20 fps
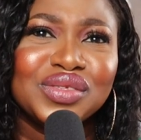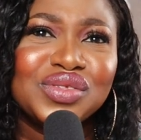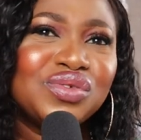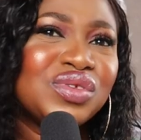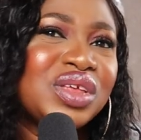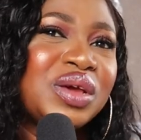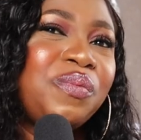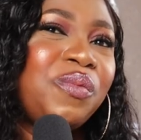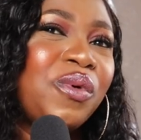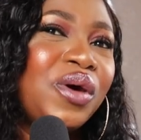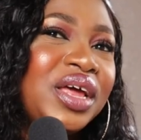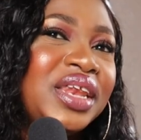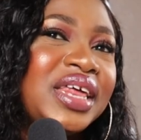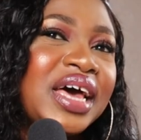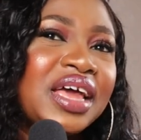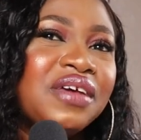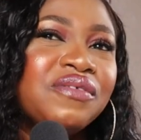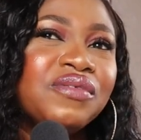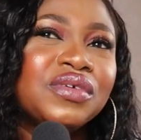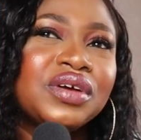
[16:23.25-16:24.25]
to the point
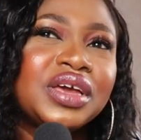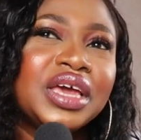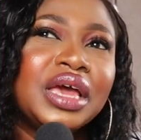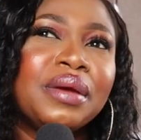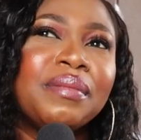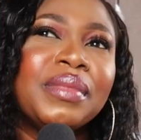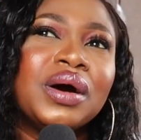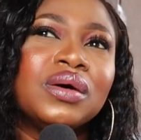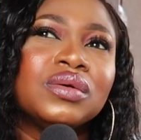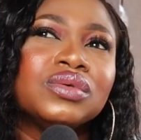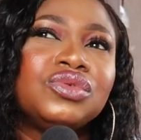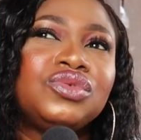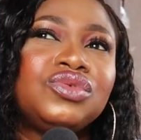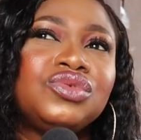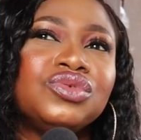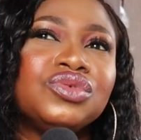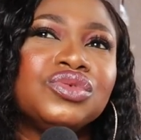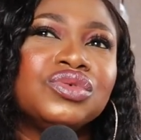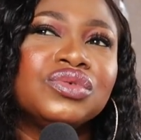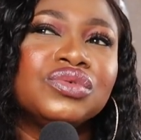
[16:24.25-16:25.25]
that I even came out
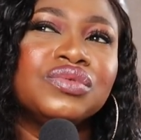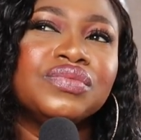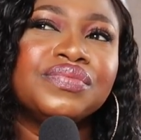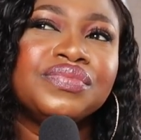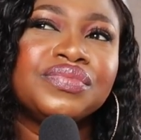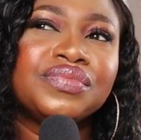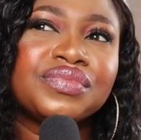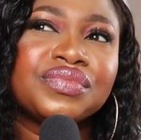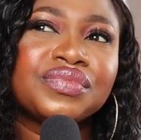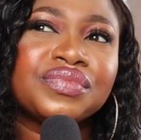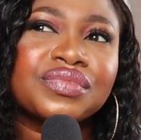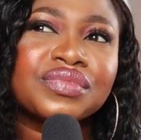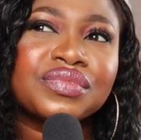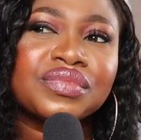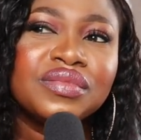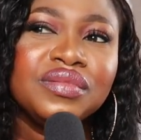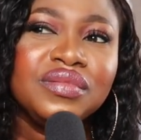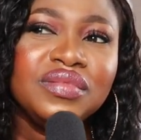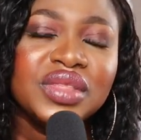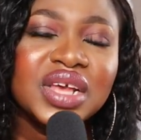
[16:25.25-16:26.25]
to
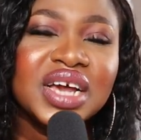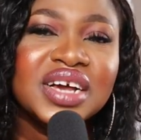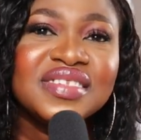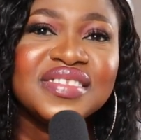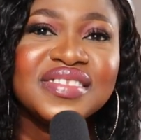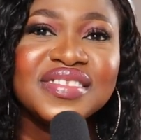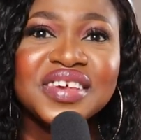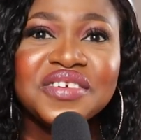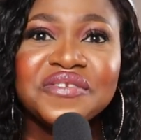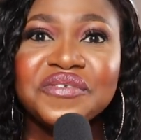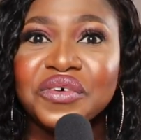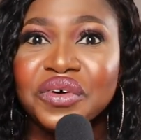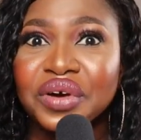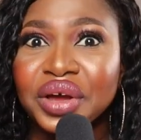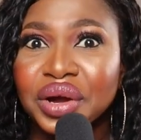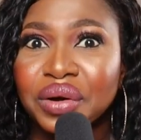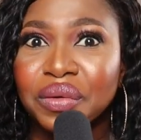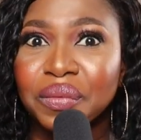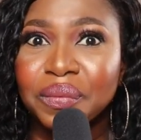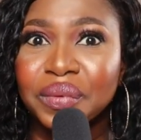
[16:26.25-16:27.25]
seek for
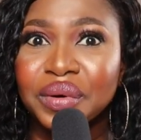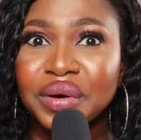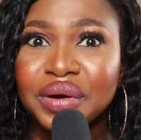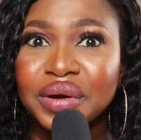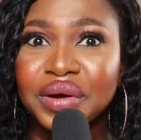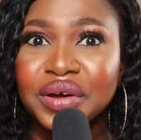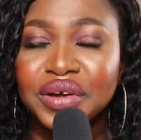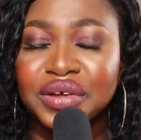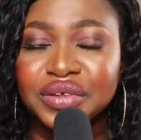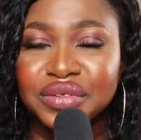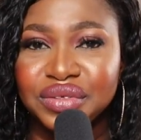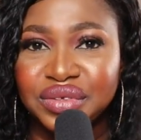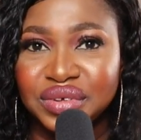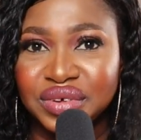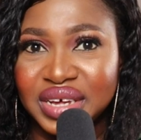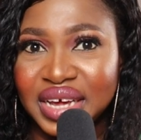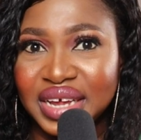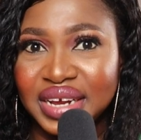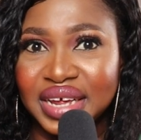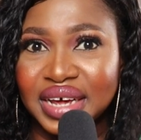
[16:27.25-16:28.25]
help
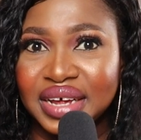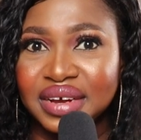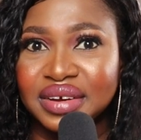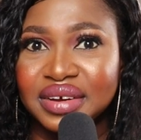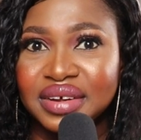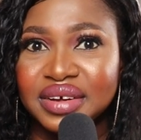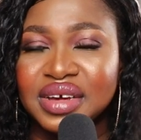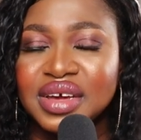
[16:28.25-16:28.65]
to get that.